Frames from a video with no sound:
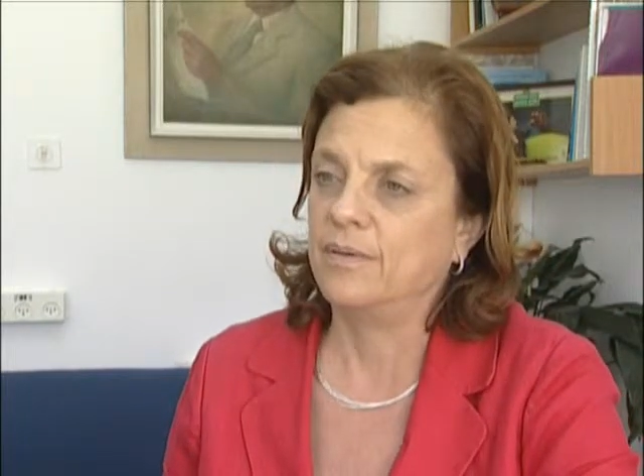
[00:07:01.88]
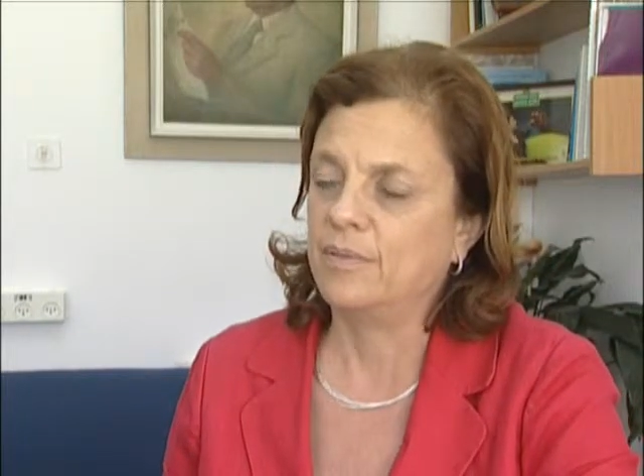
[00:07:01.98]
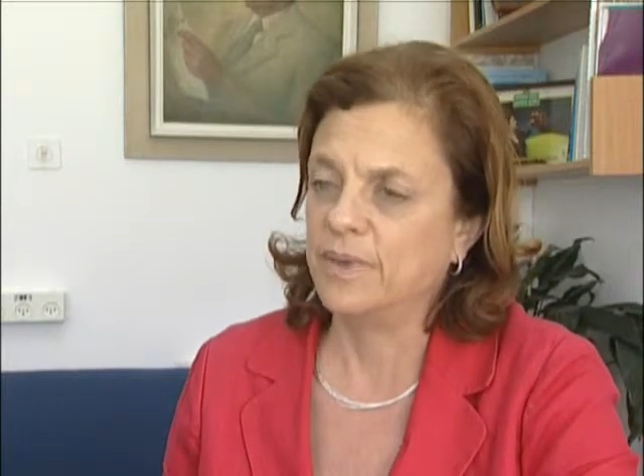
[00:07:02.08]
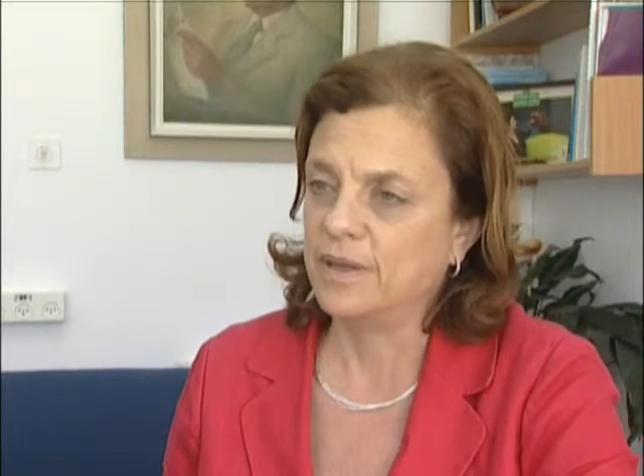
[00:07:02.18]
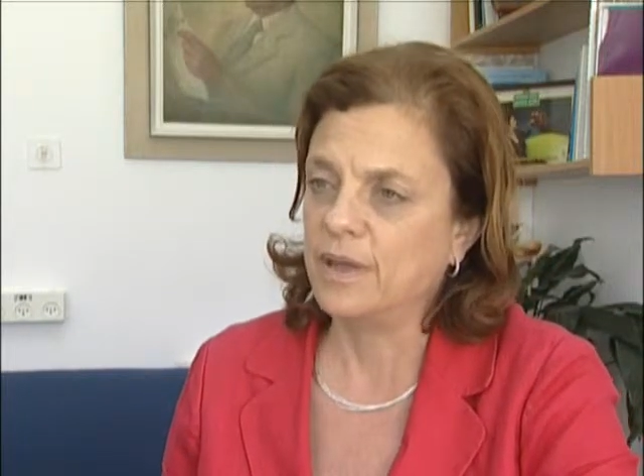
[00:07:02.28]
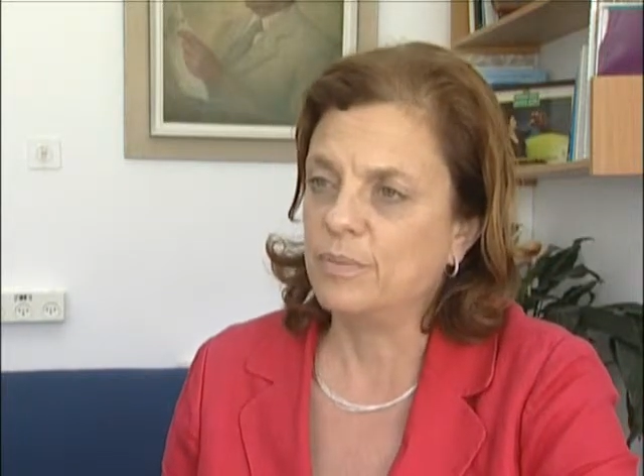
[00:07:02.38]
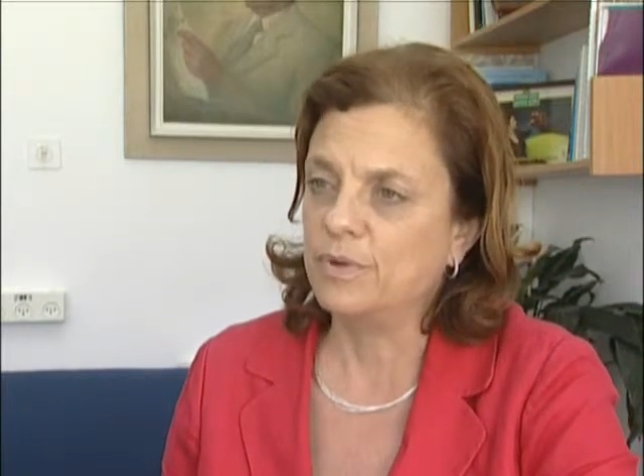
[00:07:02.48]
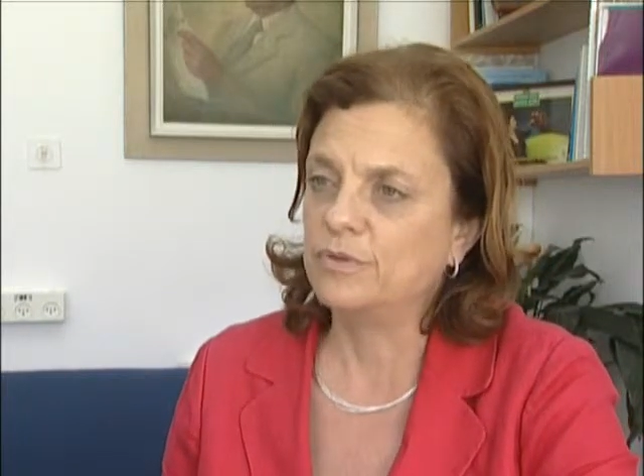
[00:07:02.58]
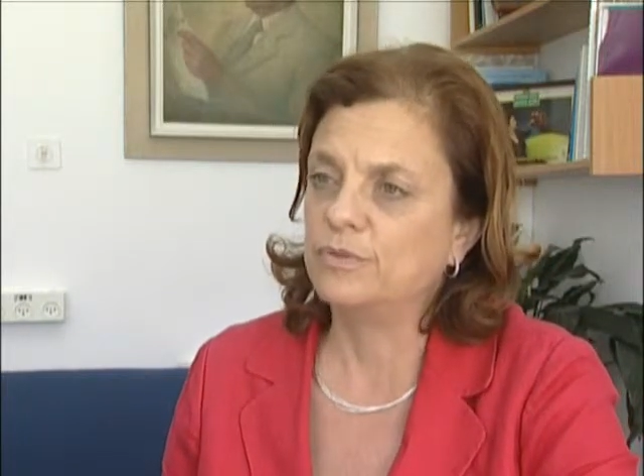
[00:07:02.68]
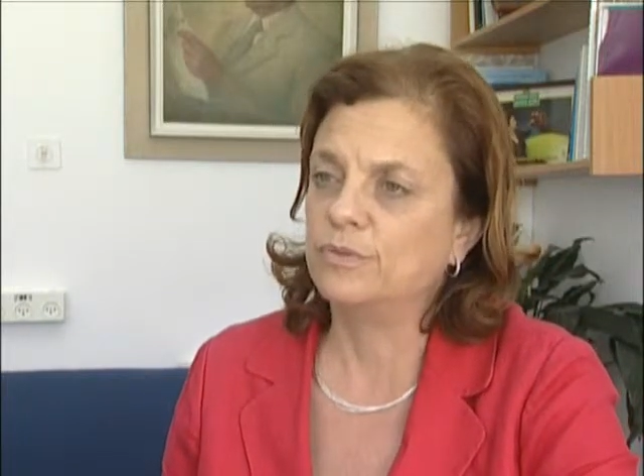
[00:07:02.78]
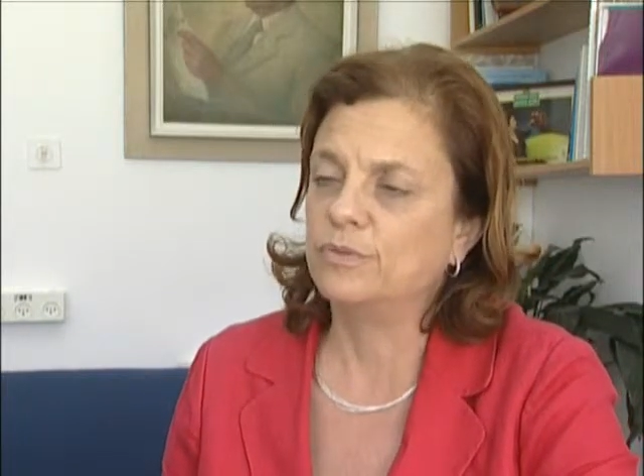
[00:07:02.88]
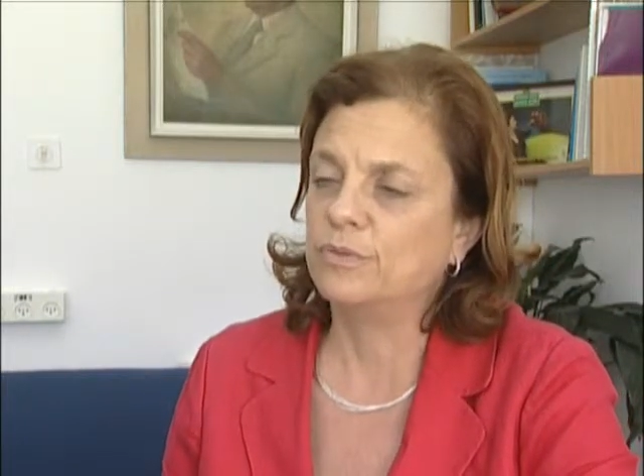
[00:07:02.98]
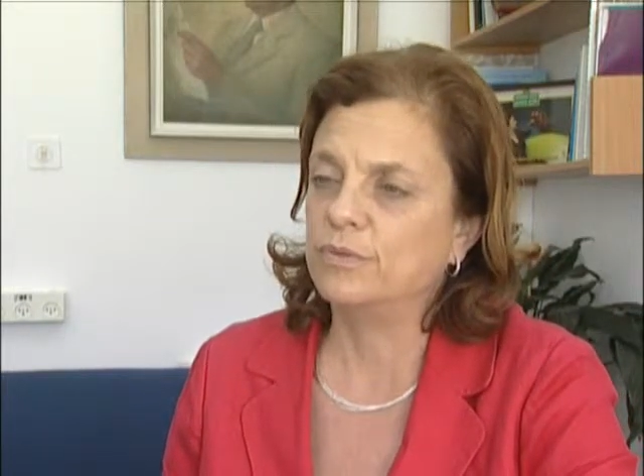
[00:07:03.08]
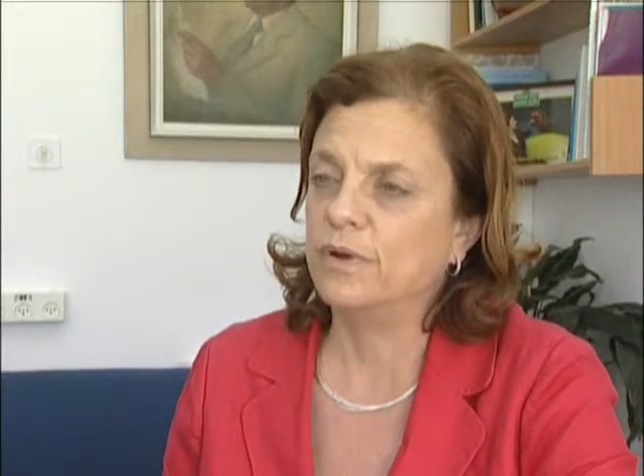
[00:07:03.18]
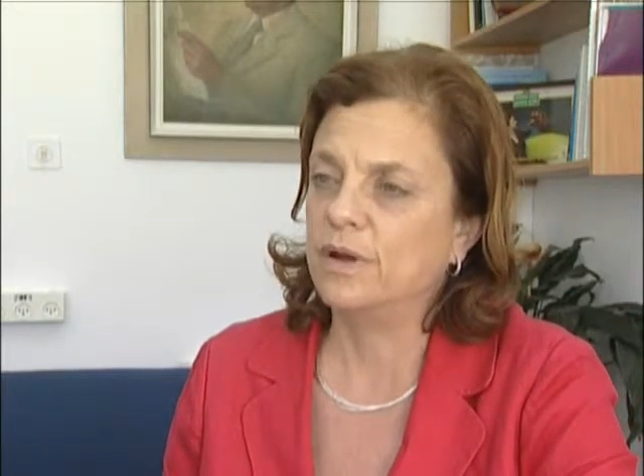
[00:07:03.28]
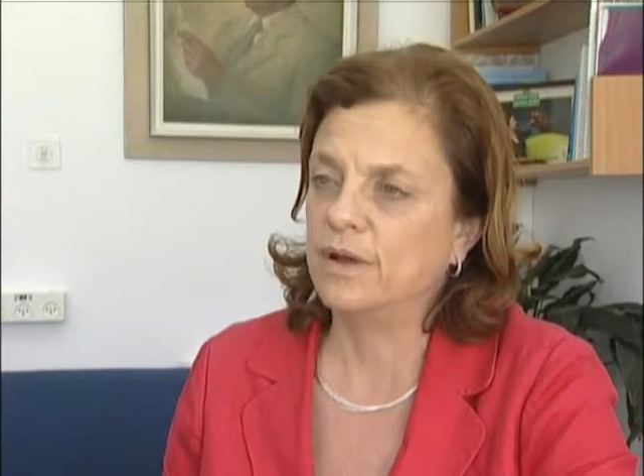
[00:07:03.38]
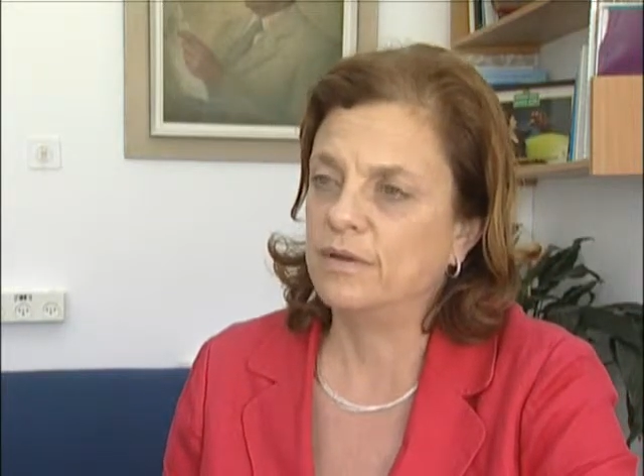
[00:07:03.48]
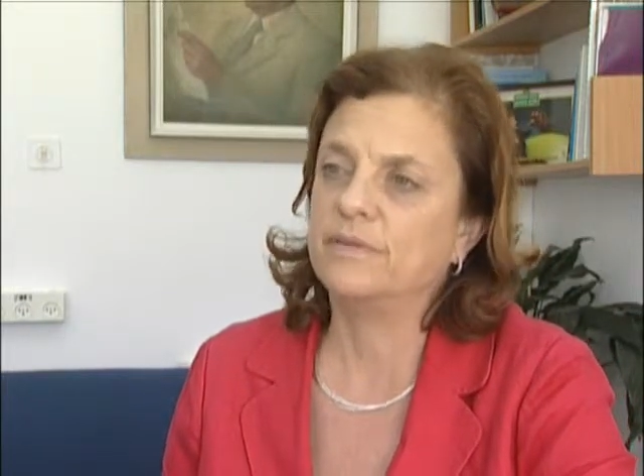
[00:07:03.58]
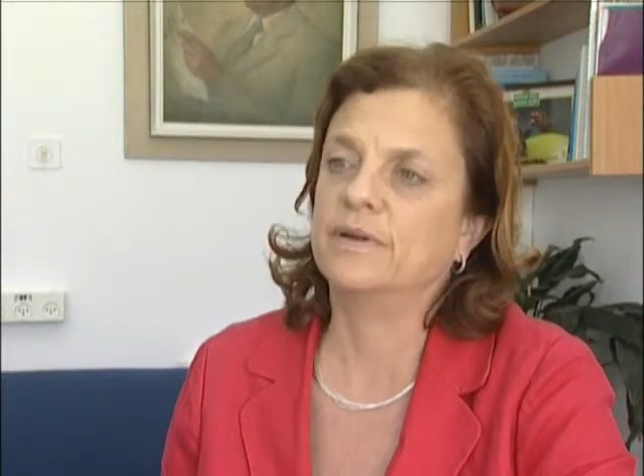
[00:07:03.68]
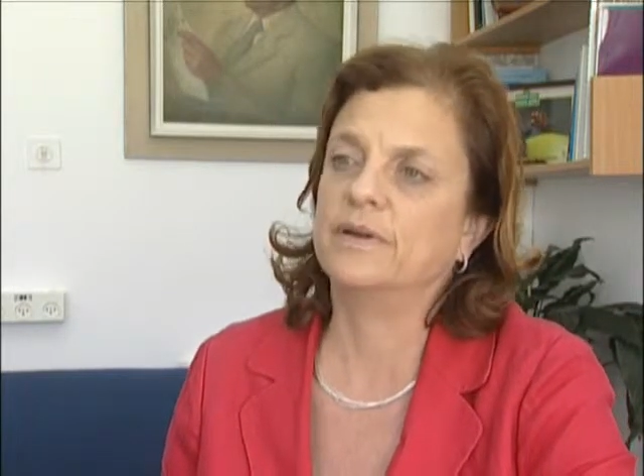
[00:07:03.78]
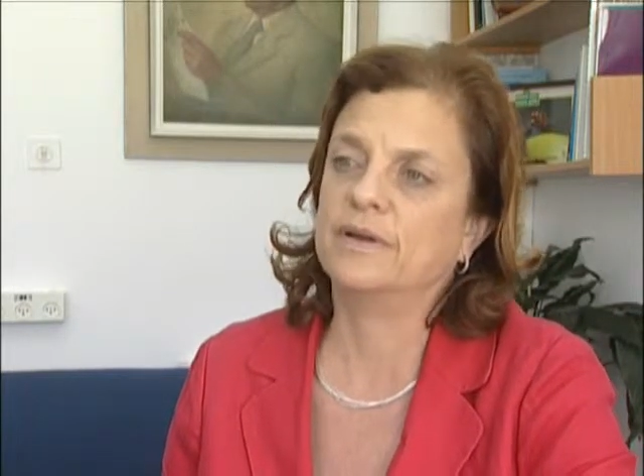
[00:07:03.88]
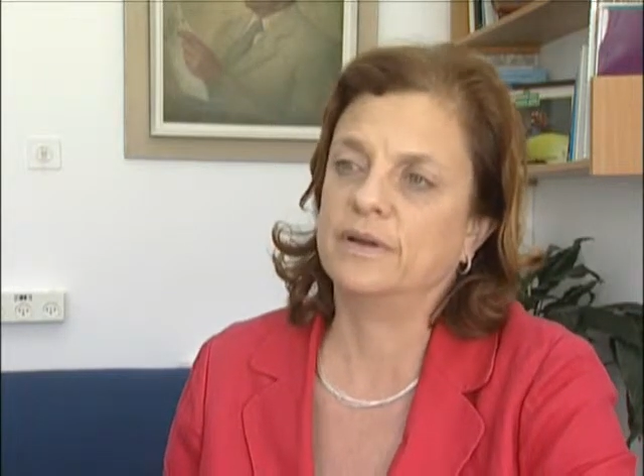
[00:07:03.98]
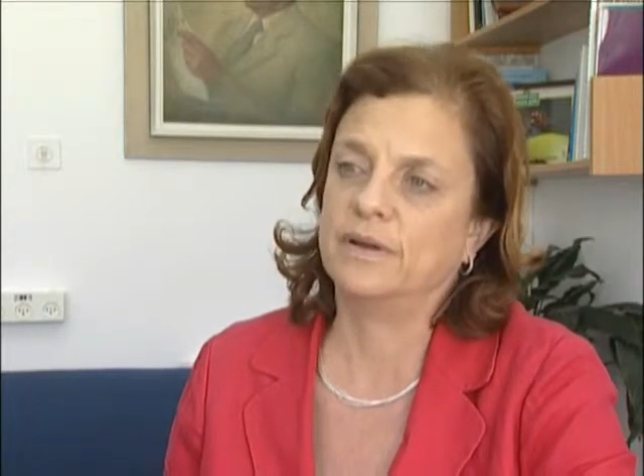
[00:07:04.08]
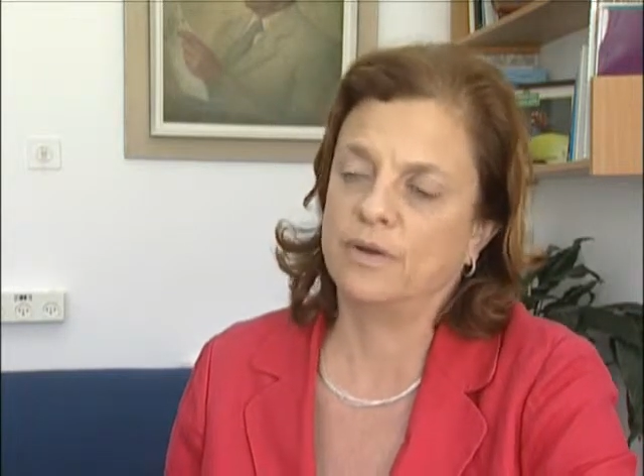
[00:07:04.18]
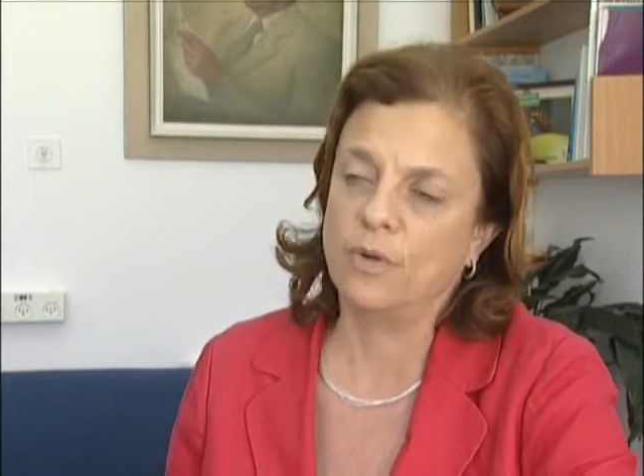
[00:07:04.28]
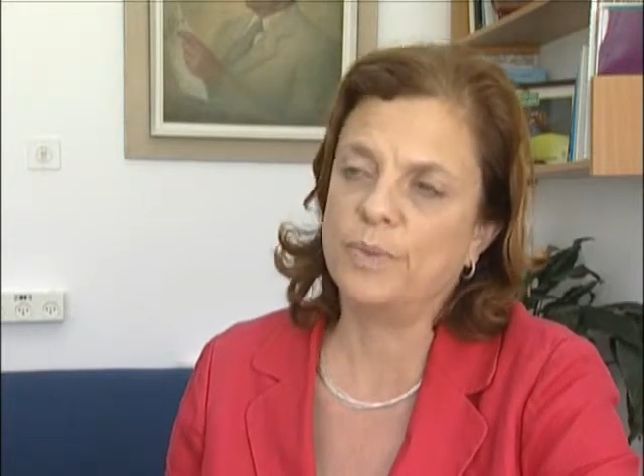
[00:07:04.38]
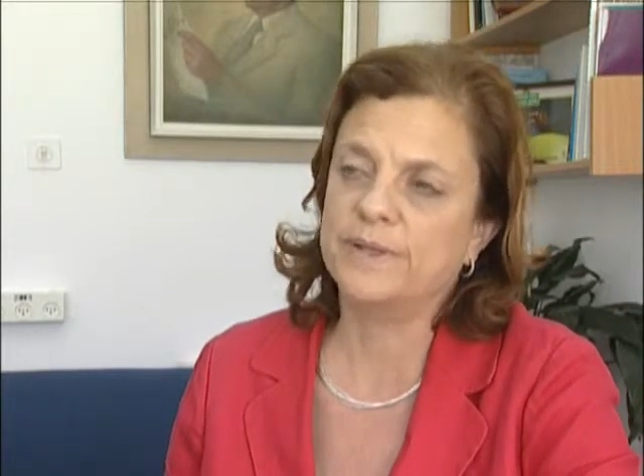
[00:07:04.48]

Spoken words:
being able to have an open